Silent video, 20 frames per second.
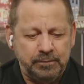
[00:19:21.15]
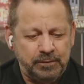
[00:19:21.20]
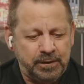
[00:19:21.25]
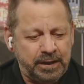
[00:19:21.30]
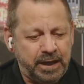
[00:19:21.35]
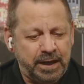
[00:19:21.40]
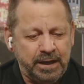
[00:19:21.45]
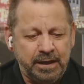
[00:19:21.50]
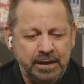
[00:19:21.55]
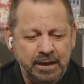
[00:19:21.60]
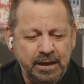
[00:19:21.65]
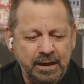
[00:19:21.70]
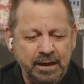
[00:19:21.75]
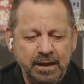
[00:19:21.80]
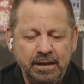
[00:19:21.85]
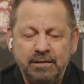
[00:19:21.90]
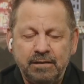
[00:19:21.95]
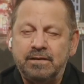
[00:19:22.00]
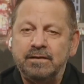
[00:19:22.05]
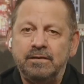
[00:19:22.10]
When I
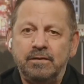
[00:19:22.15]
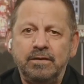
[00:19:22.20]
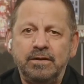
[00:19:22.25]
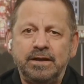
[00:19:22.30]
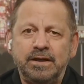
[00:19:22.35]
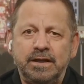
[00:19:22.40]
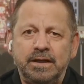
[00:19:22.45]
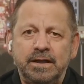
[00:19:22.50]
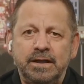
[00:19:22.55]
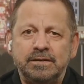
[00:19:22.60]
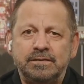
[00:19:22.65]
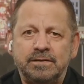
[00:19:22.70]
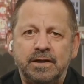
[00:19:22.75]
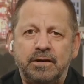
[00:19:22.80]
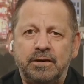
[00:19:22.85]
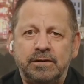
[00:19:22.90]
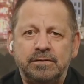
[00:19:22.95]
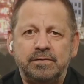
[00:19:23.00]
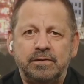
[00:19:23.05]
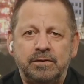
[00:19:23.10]
look at It's
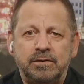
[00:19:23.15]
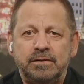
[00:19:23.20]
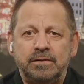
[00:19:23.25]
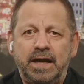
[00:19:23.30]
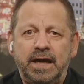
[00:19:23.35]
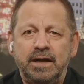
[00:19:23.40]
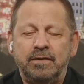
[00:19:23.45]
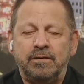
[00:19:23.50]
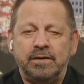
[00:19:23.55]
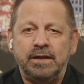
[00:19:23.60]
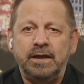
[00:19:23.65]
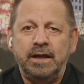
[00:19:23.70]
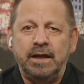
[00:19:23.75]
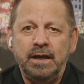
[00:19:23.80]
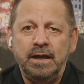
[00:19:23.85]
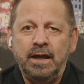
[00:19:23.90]
Our Turn Now, it,